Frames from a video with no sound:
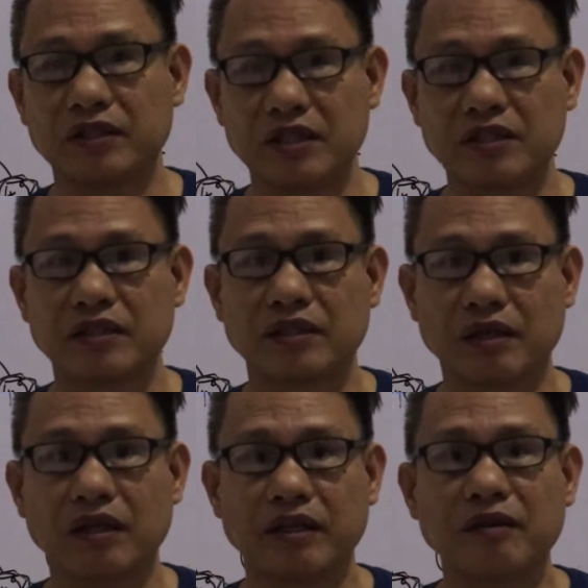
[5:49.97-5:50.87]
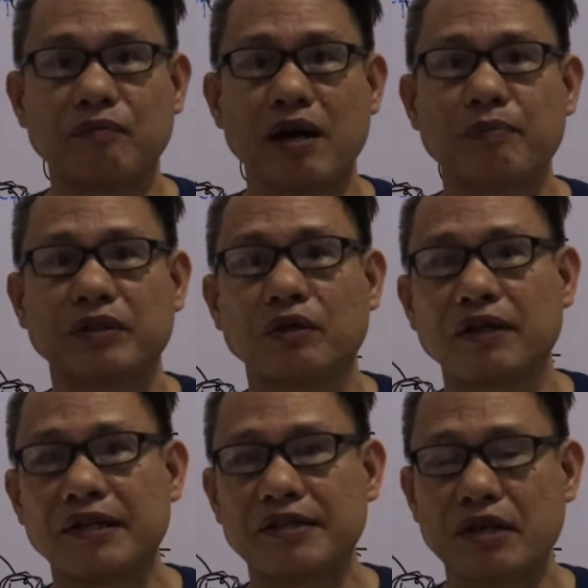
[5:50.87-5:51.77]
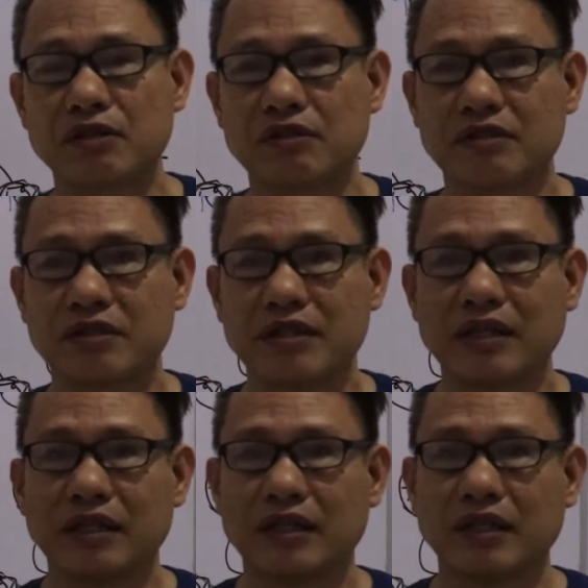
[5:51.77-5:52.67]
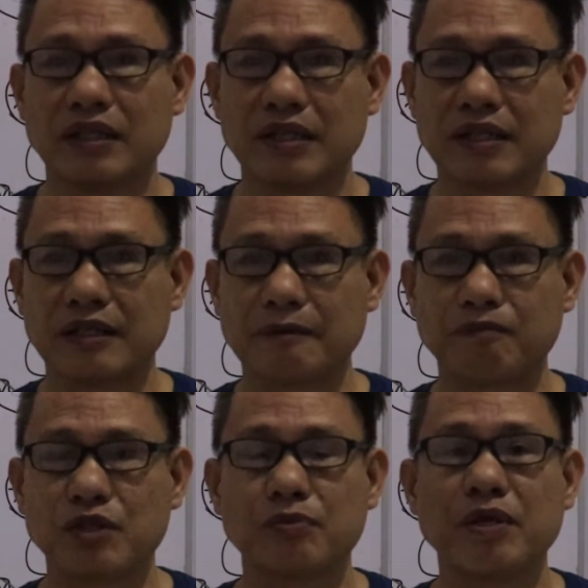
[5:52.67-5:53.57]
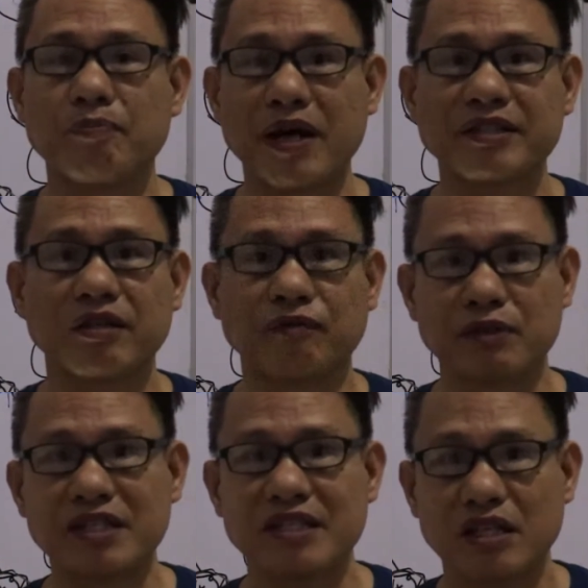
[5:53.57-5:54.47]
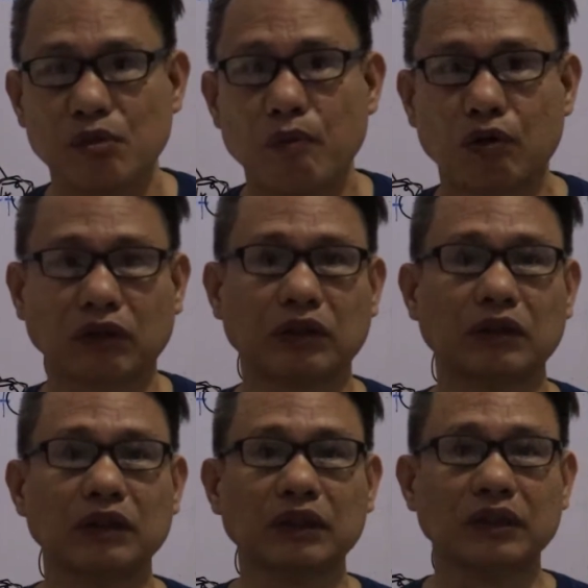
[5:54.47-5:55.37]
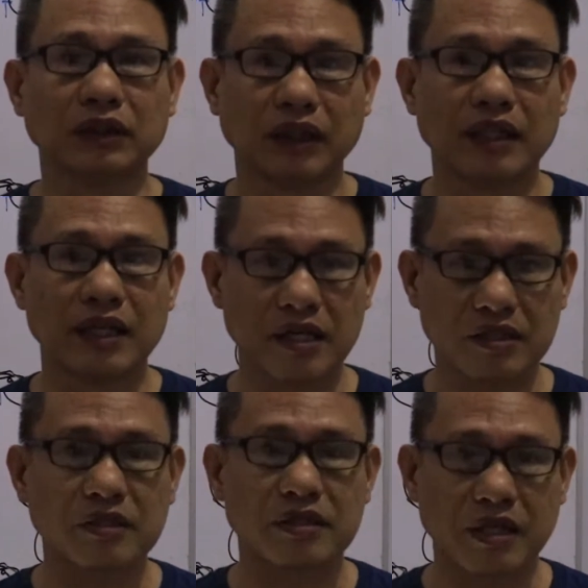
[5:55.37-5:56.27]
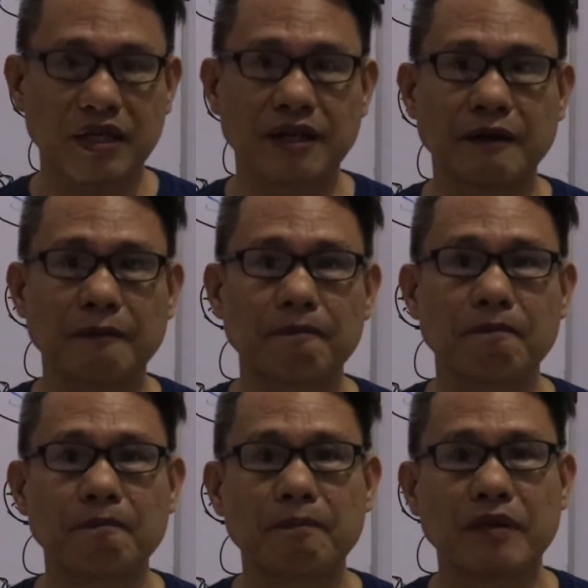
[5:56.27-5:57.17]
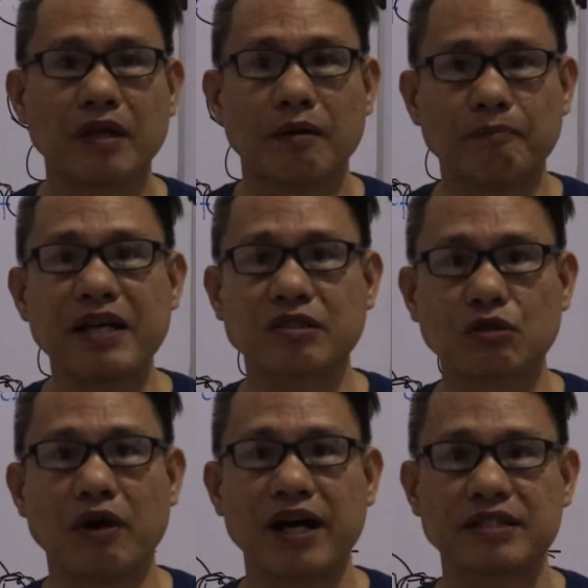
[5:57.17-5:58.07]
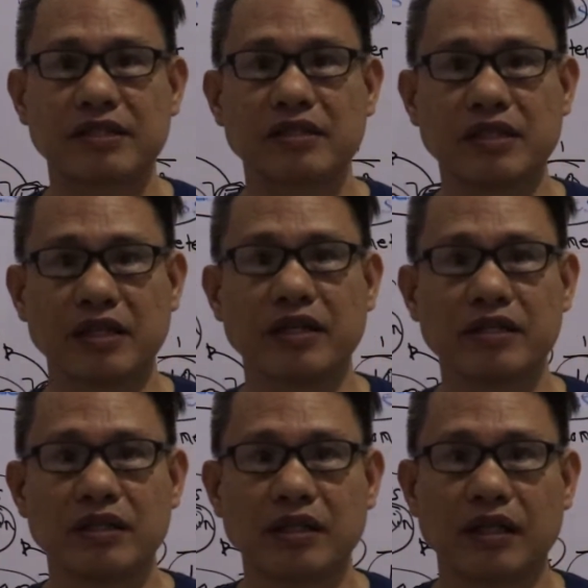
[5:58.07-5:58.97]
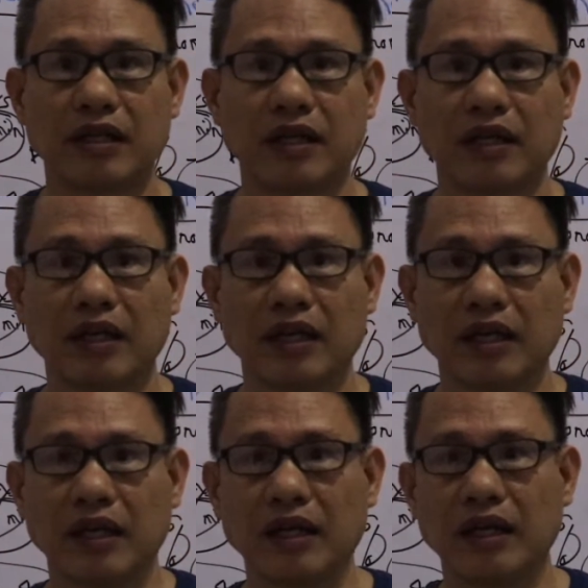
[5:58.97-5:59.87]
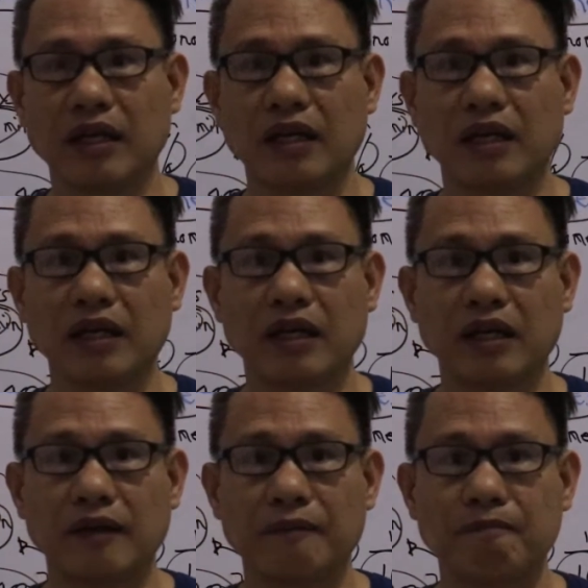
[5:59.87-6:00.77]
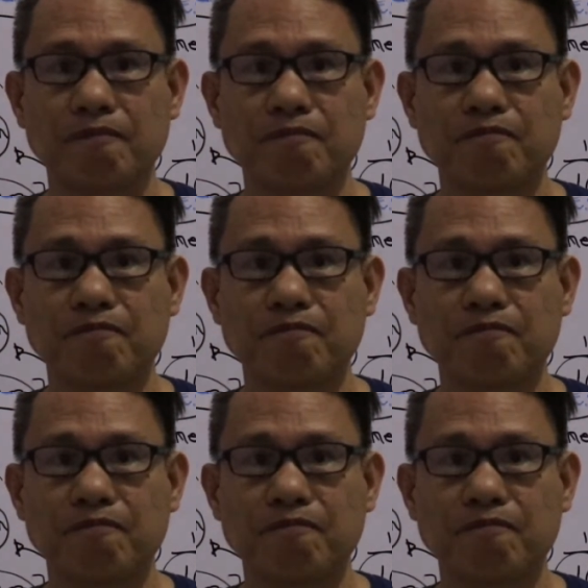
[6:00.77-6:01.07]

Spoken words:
this non-profit organizations, this been passing for these e-books as passed to us here, and